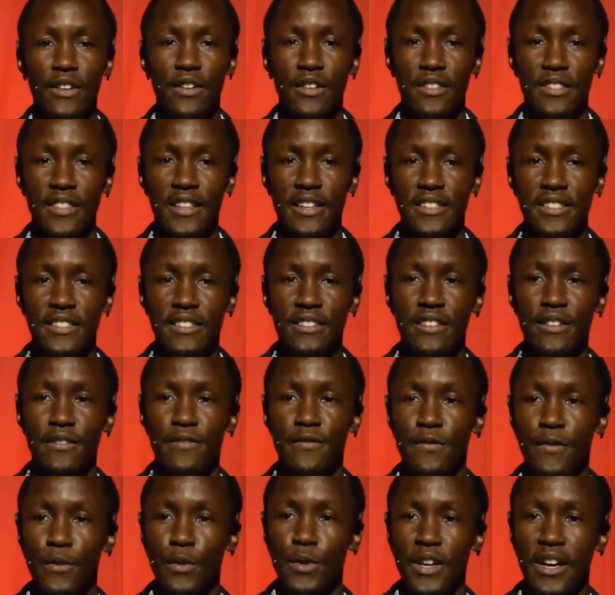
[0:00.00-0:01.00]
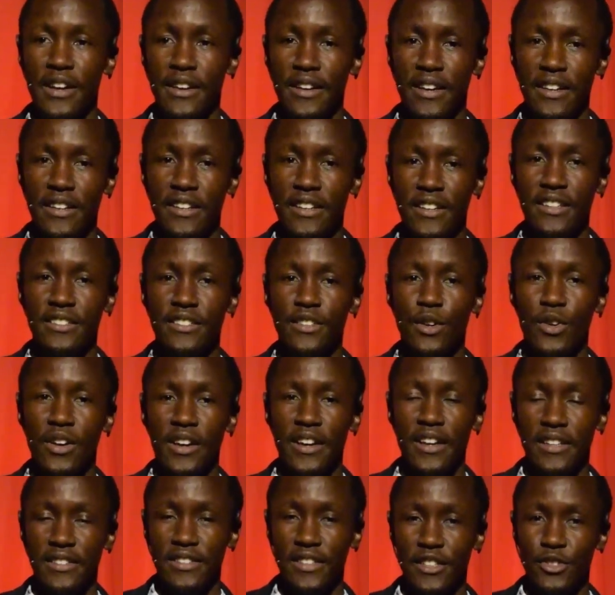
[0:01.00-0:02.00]
that is the Food and Agriculture
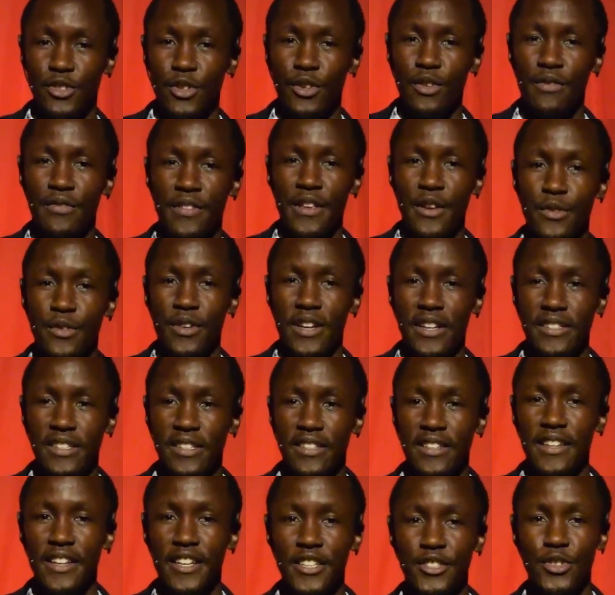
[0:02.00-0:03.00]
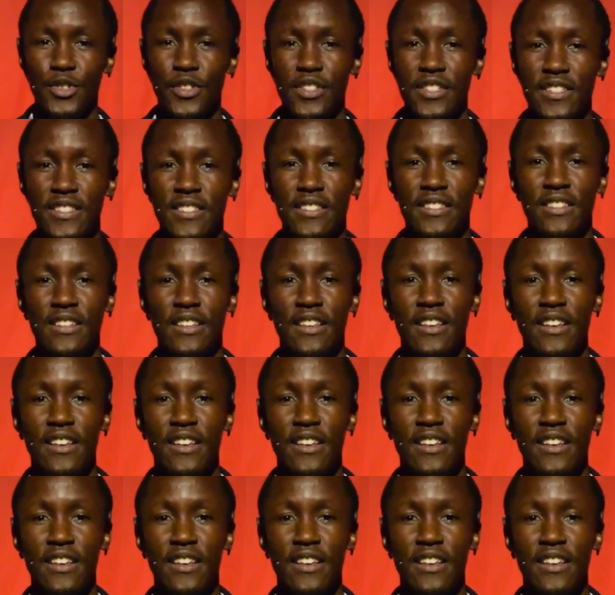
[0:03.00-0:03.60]
Organization of the United Nations,